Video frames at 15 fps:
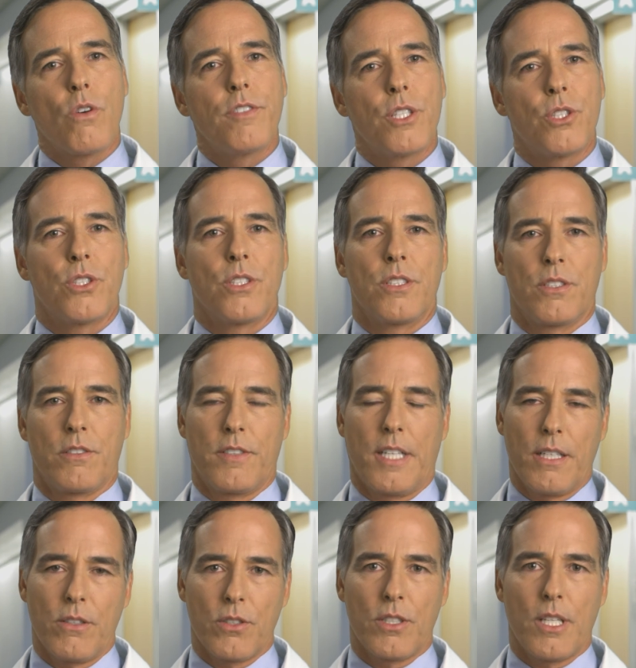vision is a
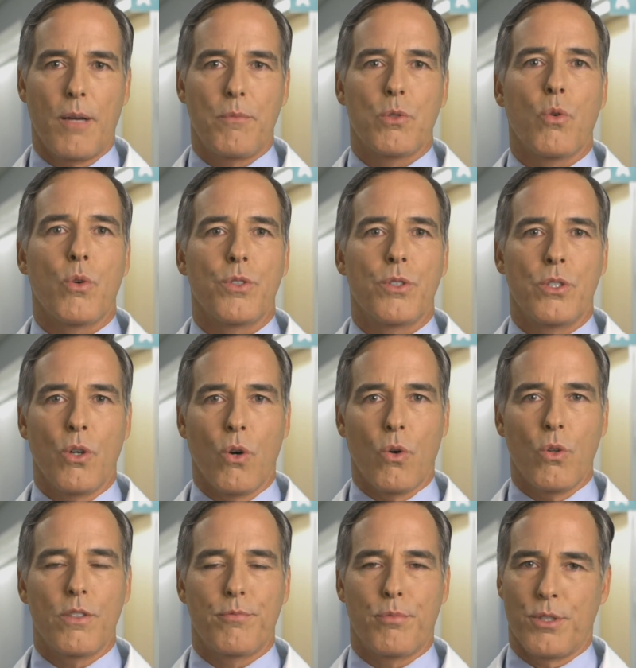vital step toward the
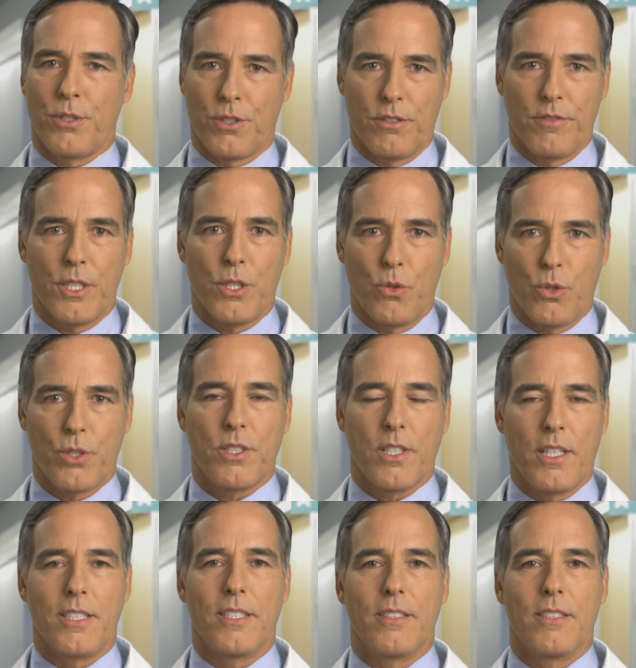goal of preserving your sight.